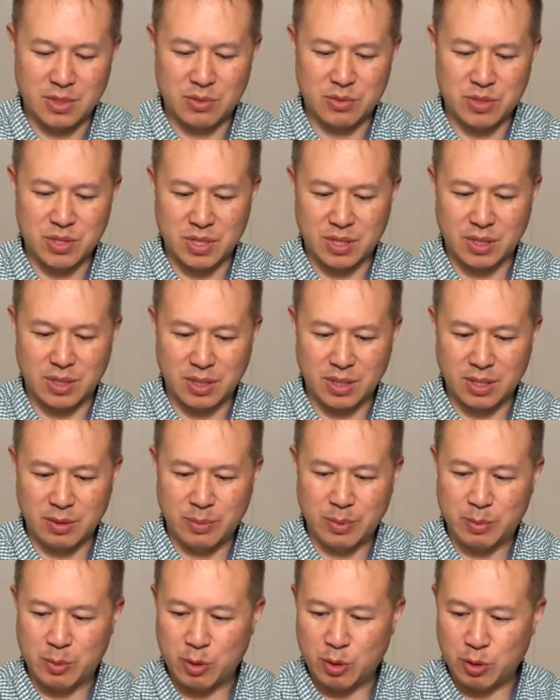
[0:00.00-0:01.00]
It's a little
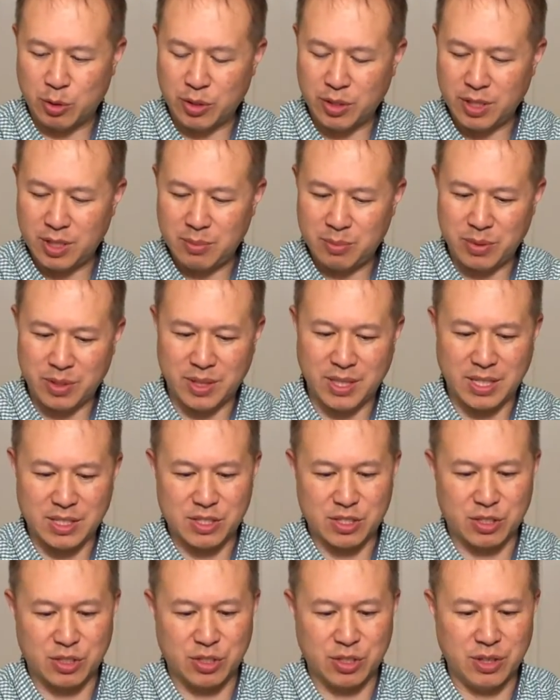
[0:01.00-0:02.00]
bit more oily, but
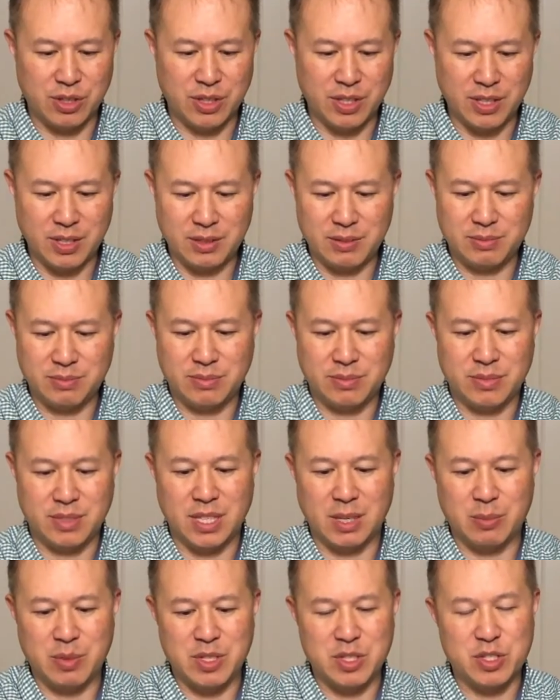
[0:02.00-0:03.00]
that's a good thing.
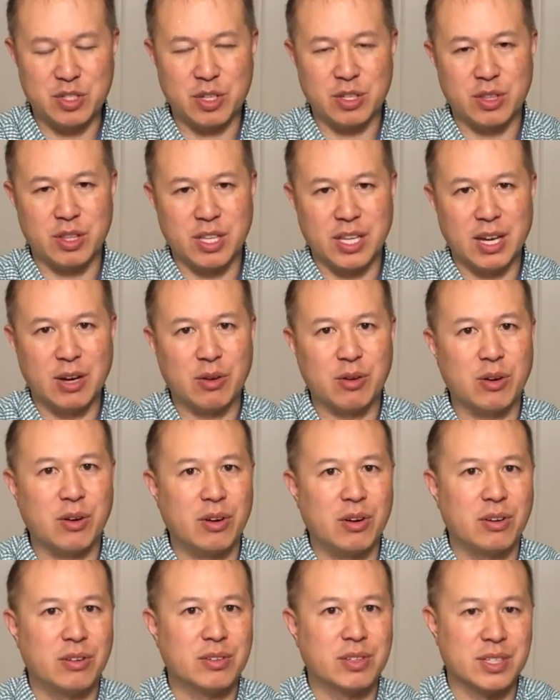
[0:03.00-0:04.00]
That means that the
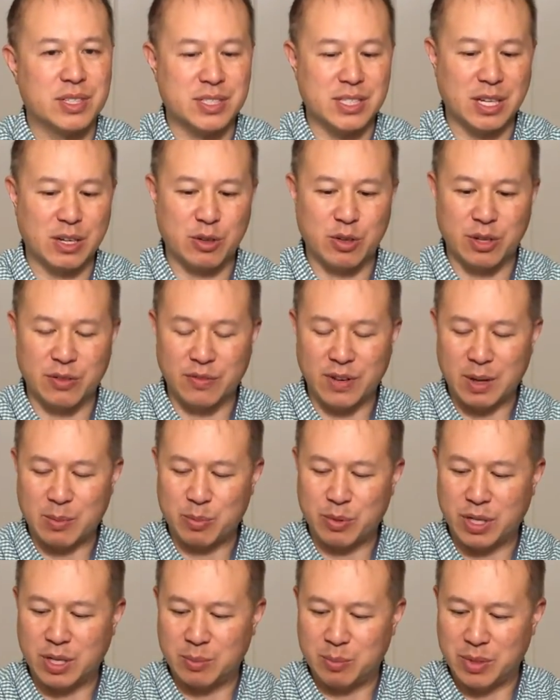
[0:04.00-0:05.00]
alcohol is not going to
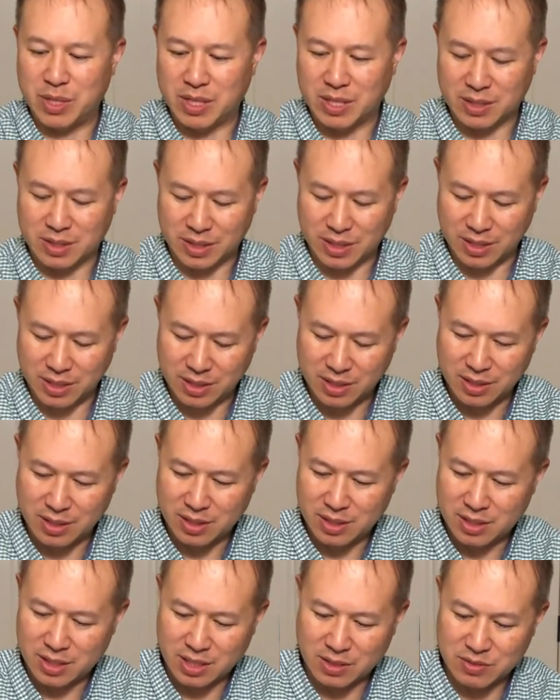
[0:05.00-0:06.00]
evaporate immediately.
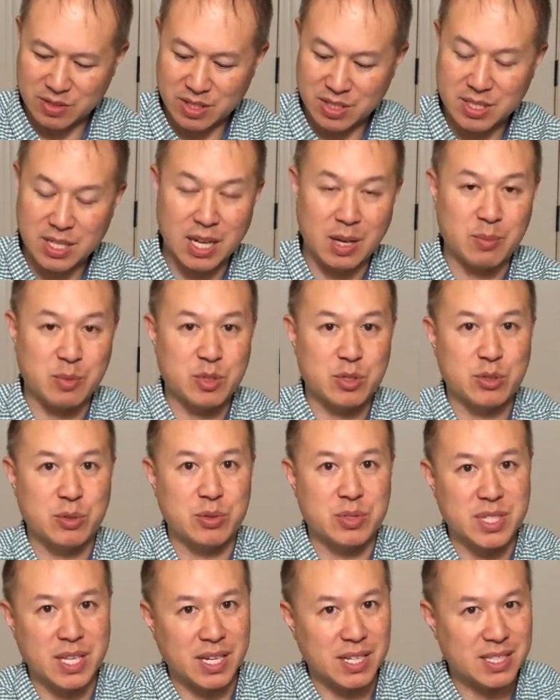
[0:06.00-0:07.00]
It gives it time to
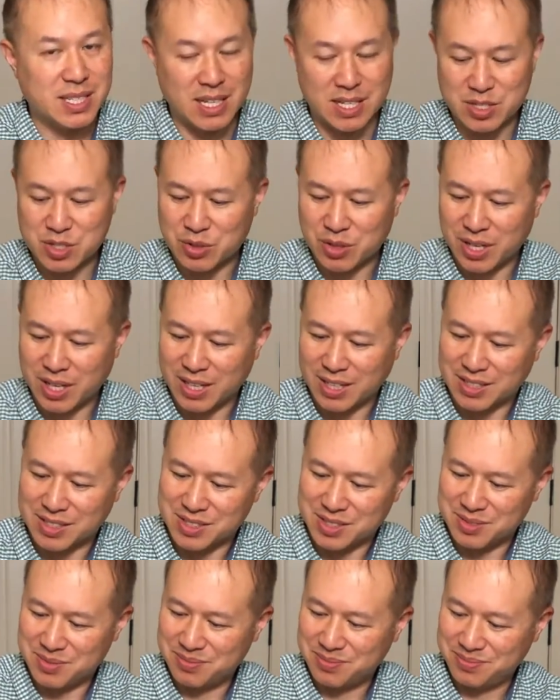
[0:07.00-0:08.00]
sanitize your
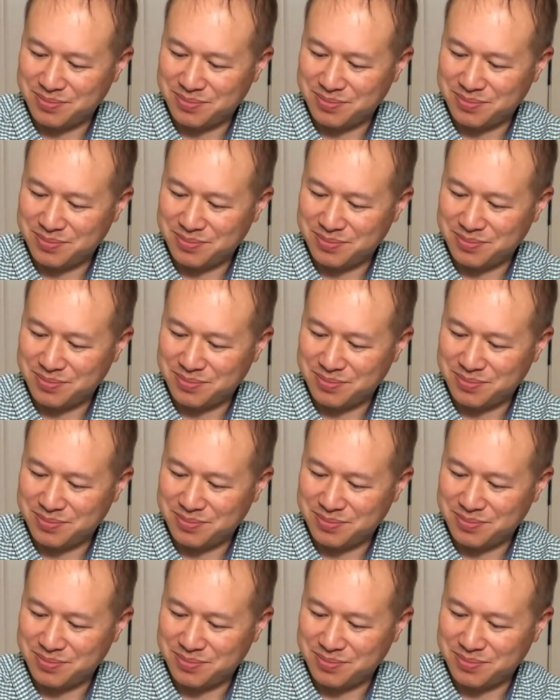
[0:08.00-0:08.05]
hands.